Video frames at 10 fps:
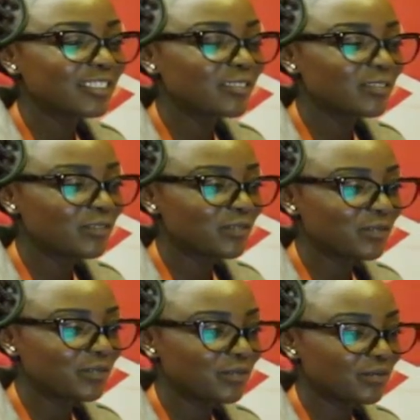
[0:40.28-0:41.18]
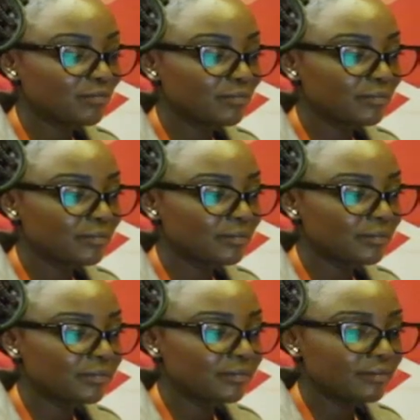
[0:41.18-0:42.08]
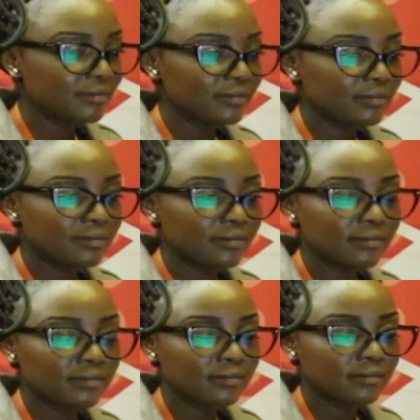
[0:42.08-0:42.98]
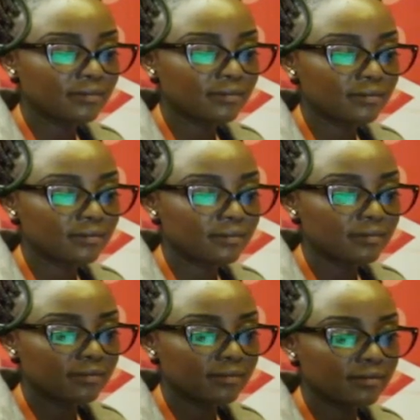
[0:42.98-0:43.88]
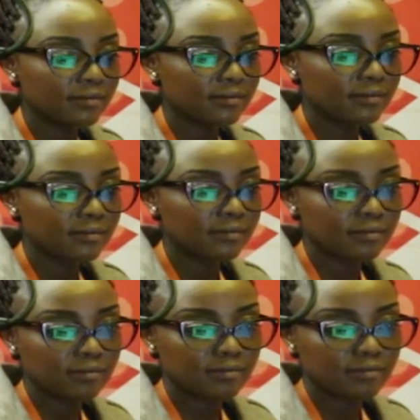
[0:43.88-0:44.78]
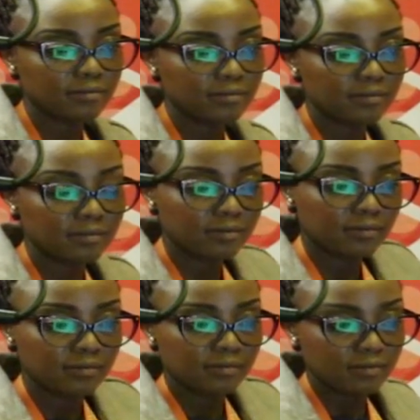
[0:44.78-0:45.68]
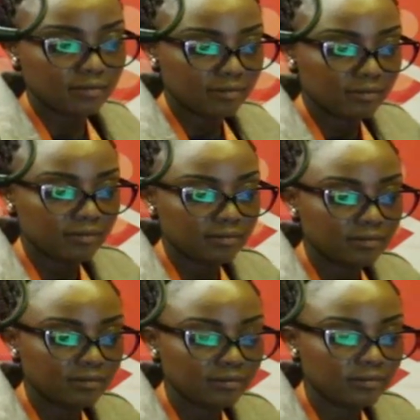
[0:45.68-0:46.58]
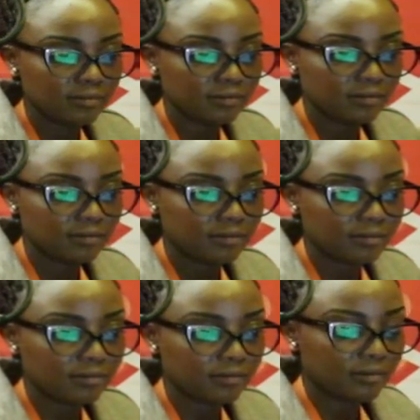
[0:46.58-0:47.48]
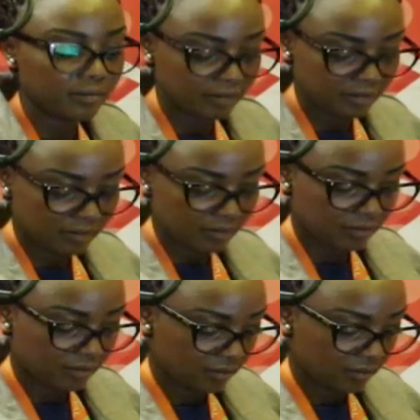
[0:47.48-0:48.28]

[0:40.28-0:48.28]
No words are spoken by the person on screen.